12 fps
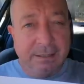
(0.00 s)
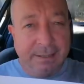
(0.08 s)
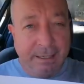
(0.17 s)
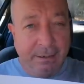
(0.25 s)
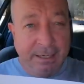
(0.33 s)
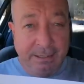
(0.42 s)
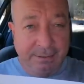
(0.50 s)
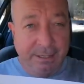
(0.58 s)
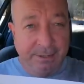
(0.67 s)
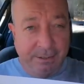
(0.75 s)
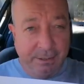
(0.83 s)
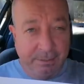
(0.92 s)
Now, I don't
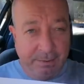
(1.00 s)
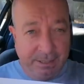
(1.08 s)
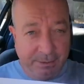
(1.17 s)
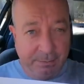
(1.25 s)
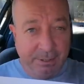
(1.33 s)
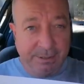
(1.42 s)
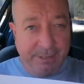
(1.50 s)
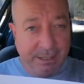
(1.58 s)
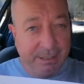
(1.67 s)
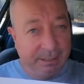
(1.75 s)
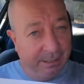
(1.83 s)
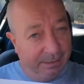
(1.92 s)
say soda, but that's what it's
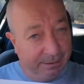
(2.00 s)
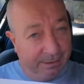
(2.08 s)
saying there.